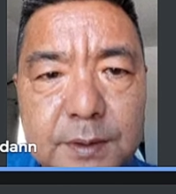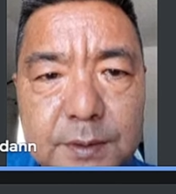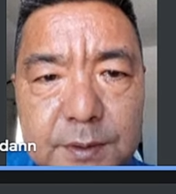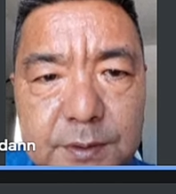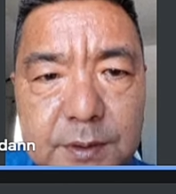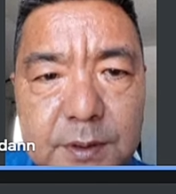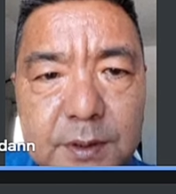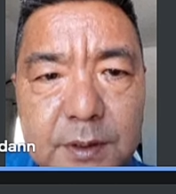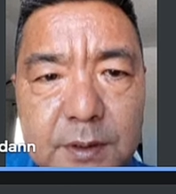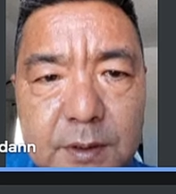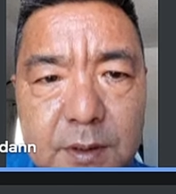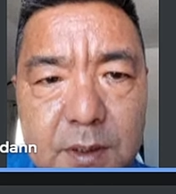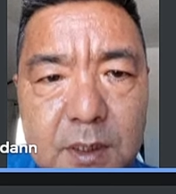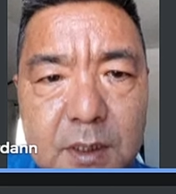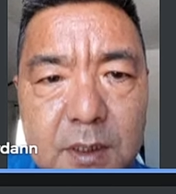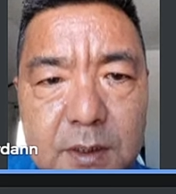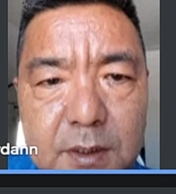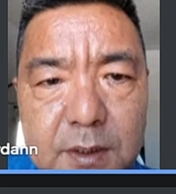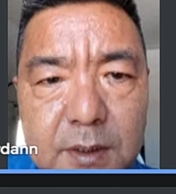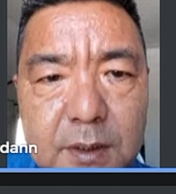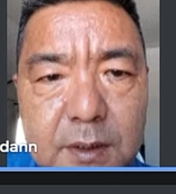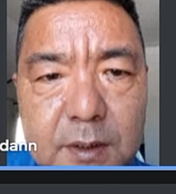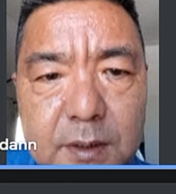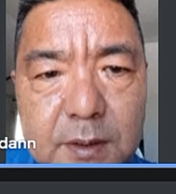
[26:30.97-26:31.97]
Yes,
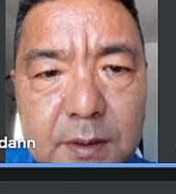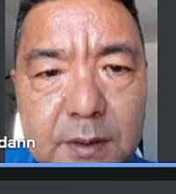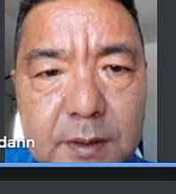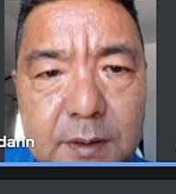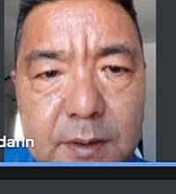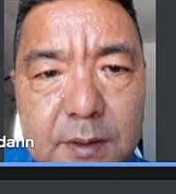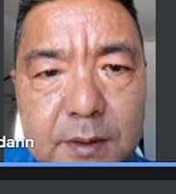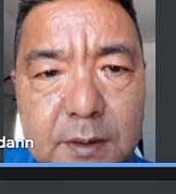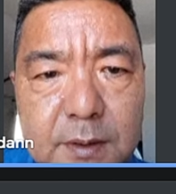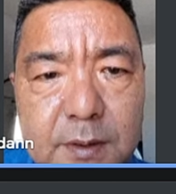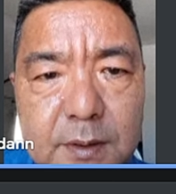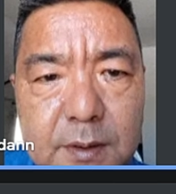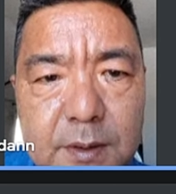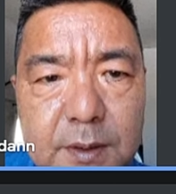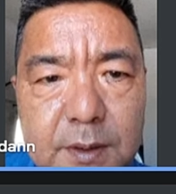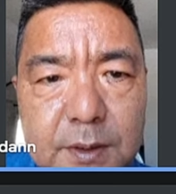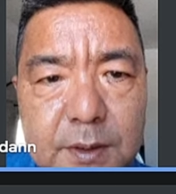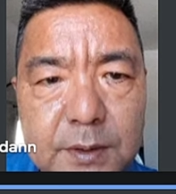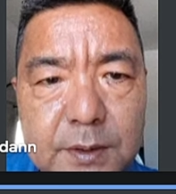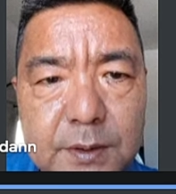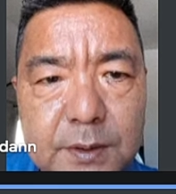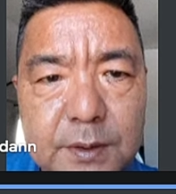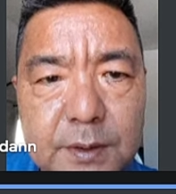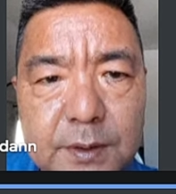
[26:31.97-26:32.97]
Pavel and Rade, yeah.
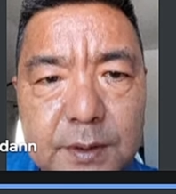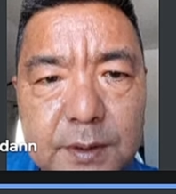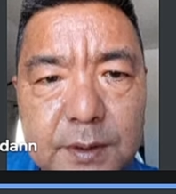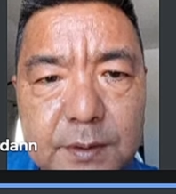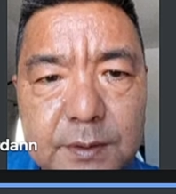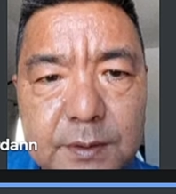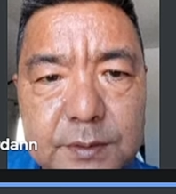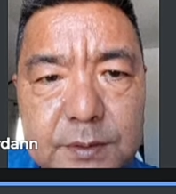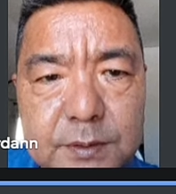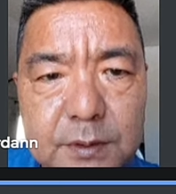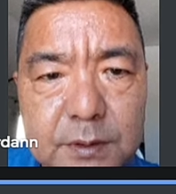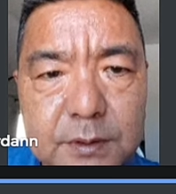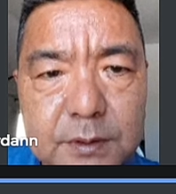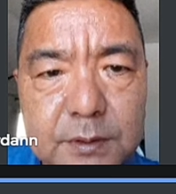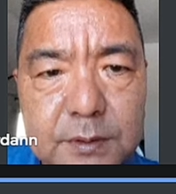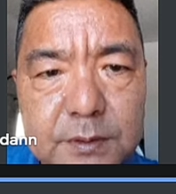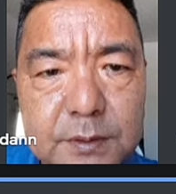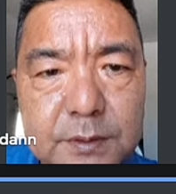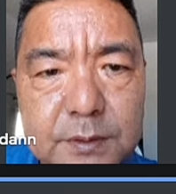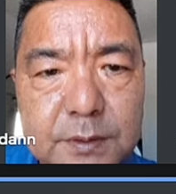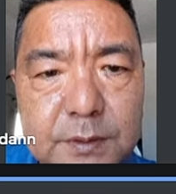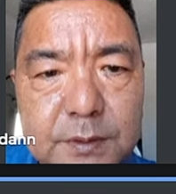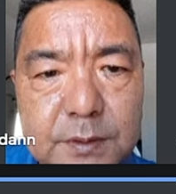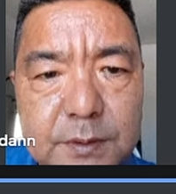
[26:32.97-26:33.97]
So
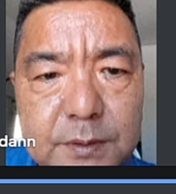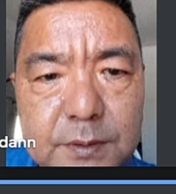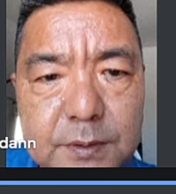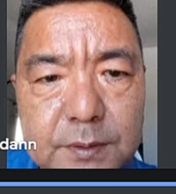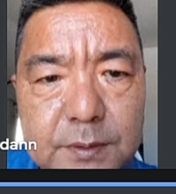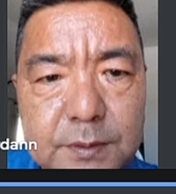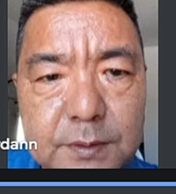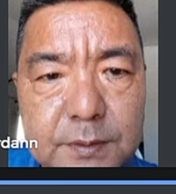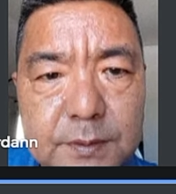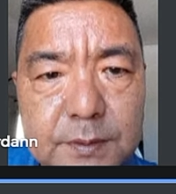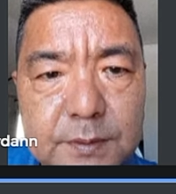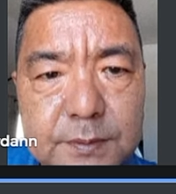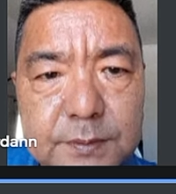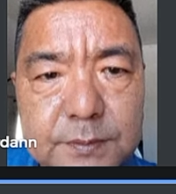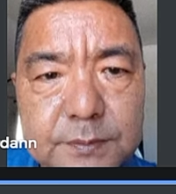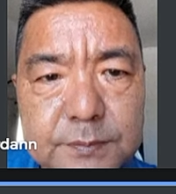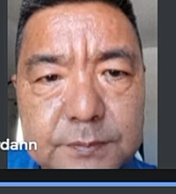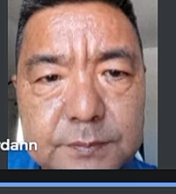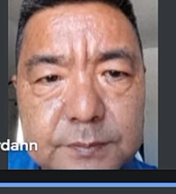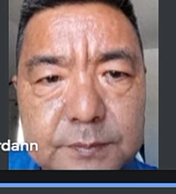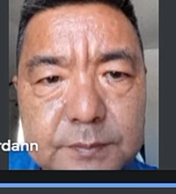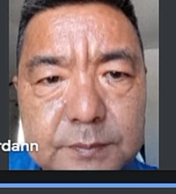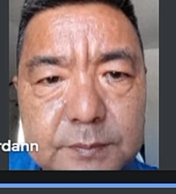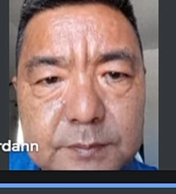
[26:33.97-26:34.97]
for all of
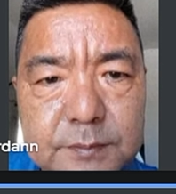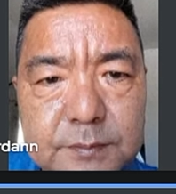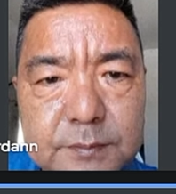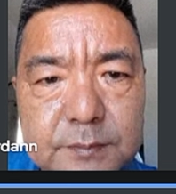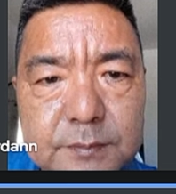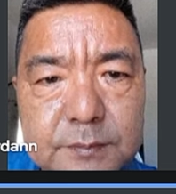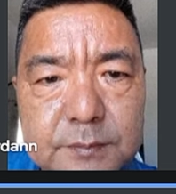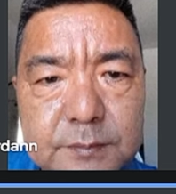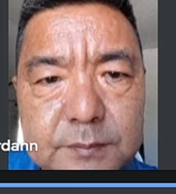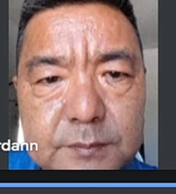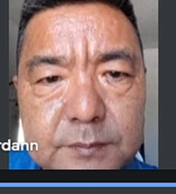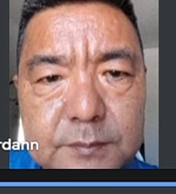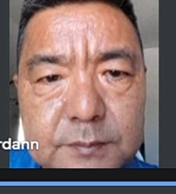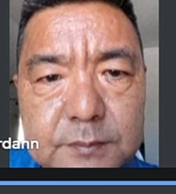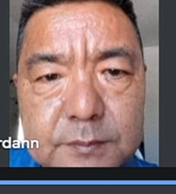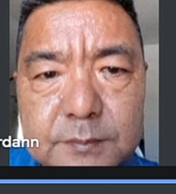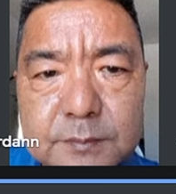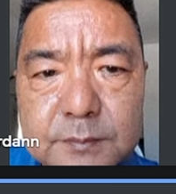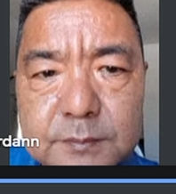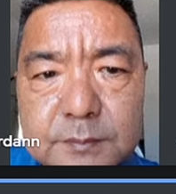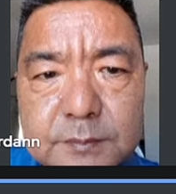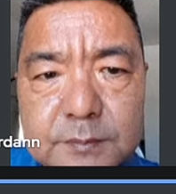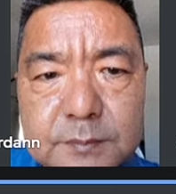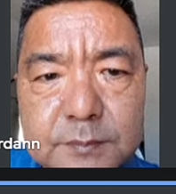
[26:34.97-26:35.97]
these persons
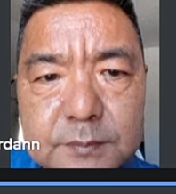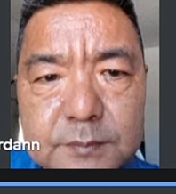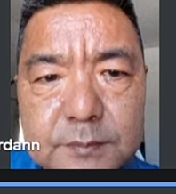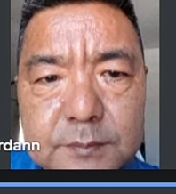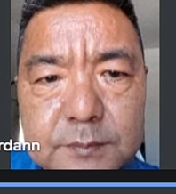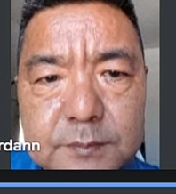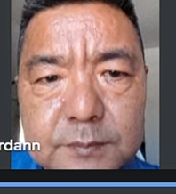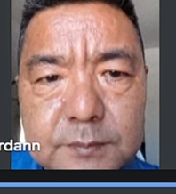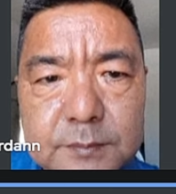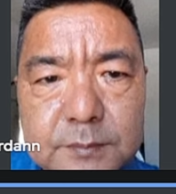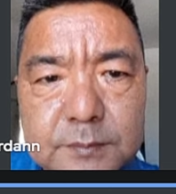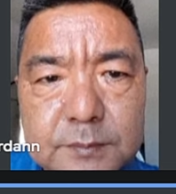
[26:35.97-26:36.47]
here, it's